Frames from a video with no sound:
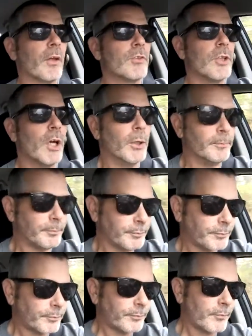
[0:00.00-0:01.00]
So
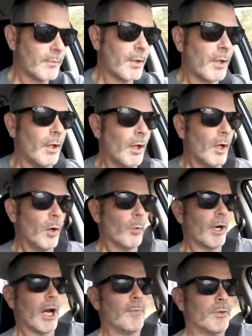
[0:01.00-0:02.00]

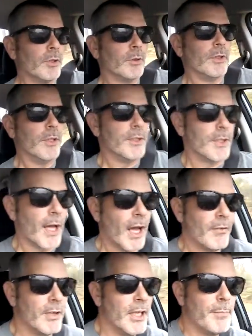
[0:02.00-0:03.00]
what I'm doing is I
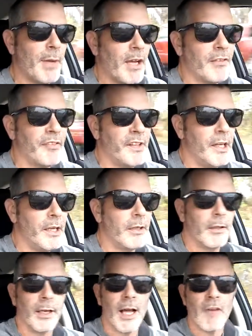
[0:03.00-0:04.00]
have an eBay fee
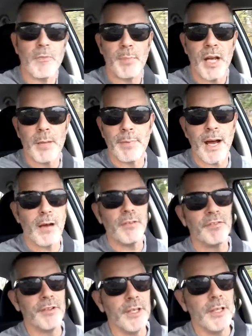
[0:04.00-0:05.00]
and I have a PayPal
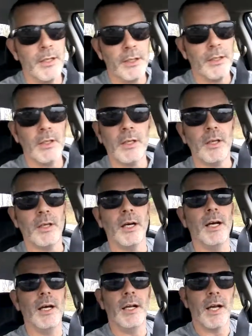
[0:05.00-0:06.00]
fee
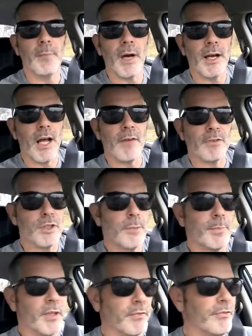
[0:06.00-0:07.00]
and I might have
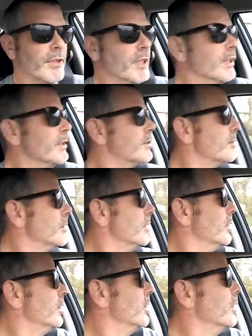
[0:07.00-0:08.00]
shipping fees.
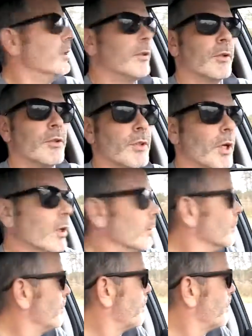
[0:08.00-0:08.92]
So,